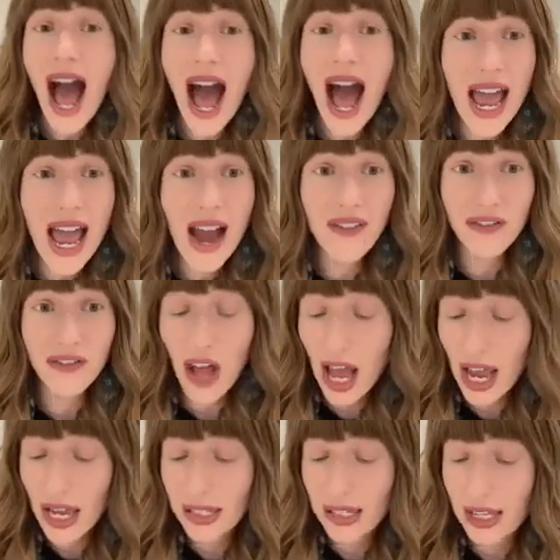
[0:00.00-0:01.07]
I have to
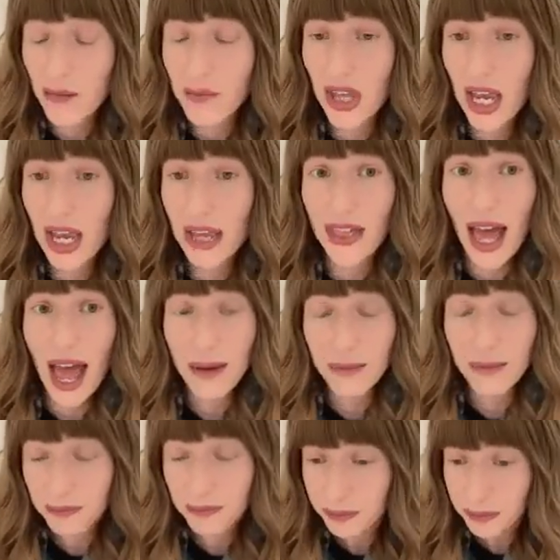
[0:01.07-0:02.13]
find something
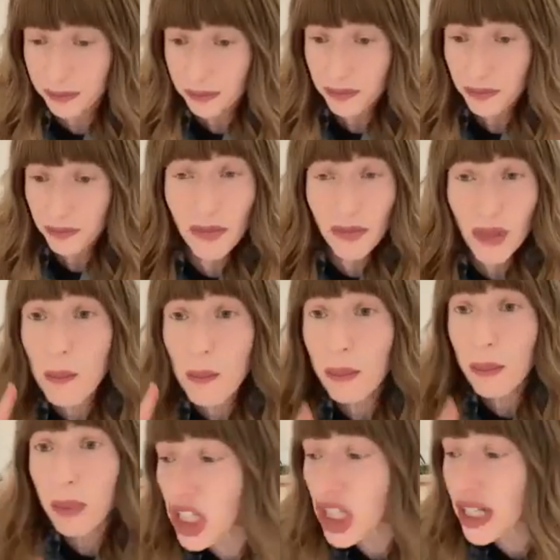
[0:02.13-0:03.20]
that
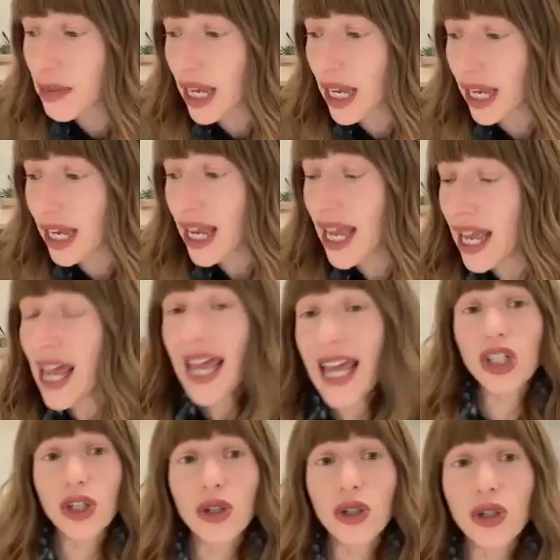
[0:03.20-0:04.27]
pushes me
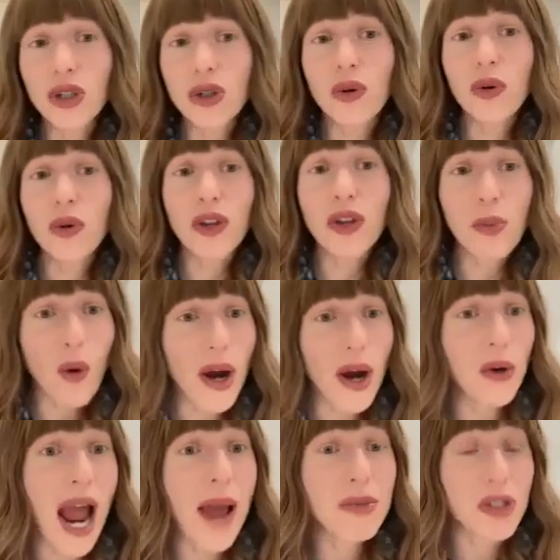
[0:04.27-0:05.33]
to the
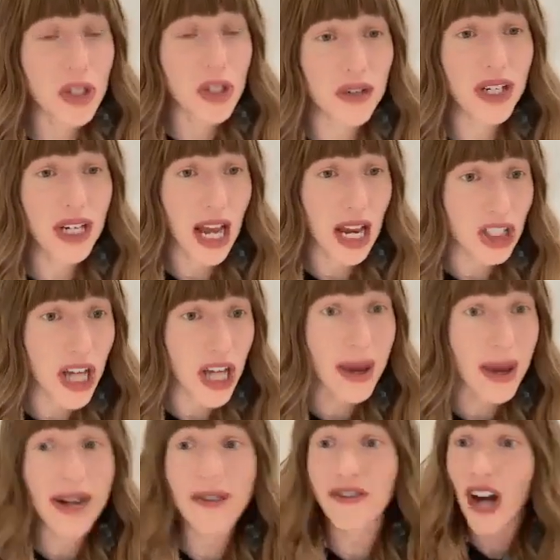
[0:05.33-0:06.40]
point where I'm serving
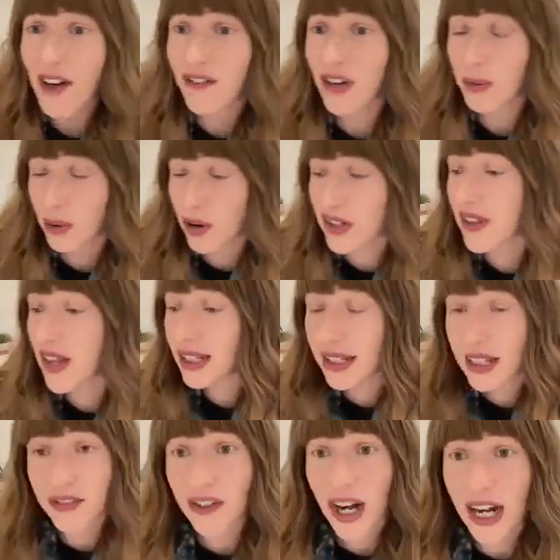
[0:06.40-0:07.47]
Hashem. And for every person,
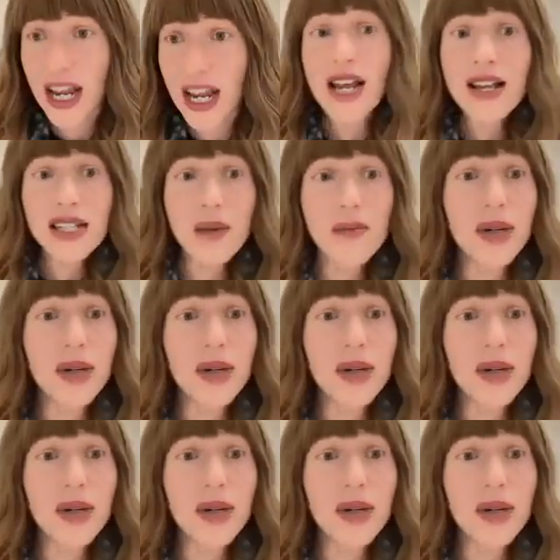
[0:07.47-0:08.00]
that's different.